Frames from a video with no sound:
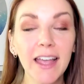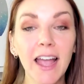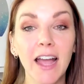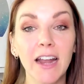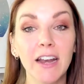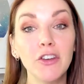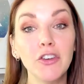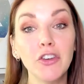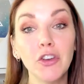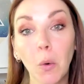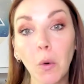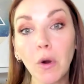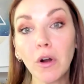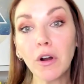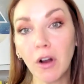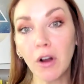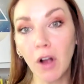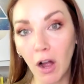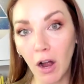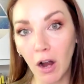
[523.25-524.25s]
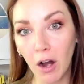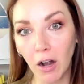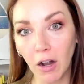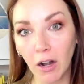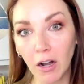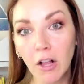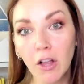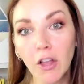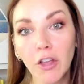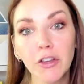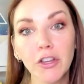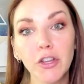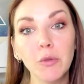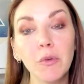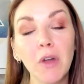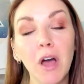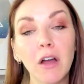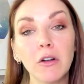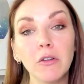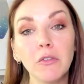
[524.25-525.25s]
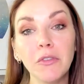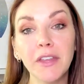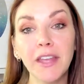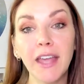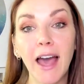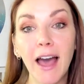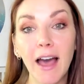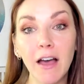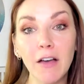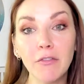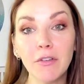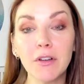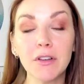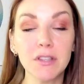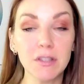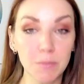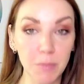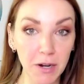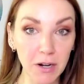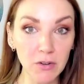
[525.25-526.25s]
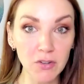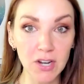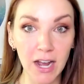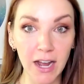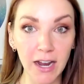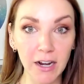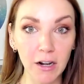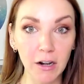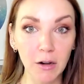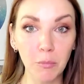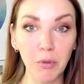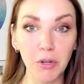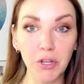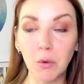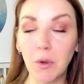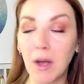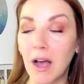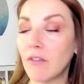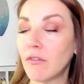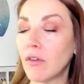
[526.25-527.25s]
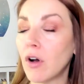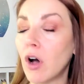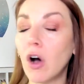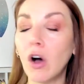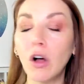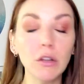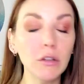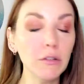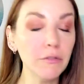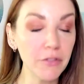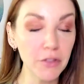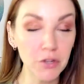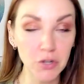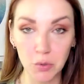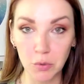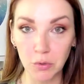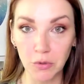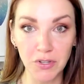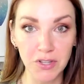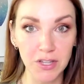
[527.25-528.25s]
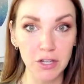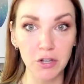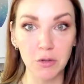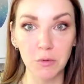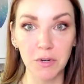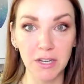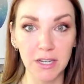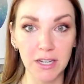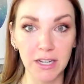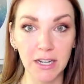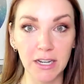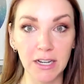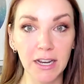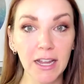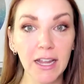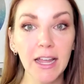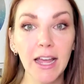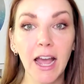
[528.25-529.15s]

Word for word: And in your car, you not only have a spare tire, but you have all of the tools that you would need.